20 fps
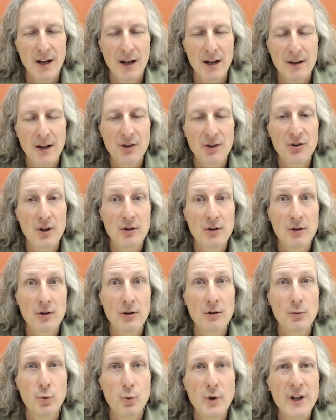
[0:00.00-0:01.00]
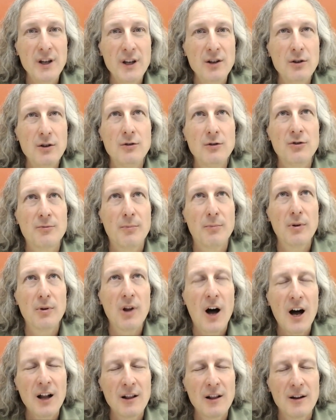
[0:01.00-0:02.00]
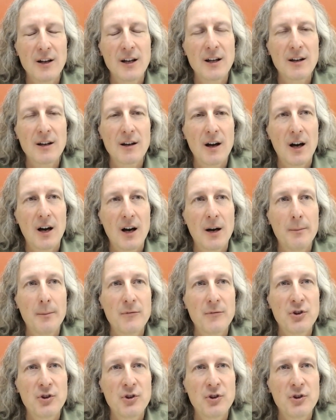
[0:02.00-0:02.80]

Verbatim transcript: and they said, could we use Blockly um,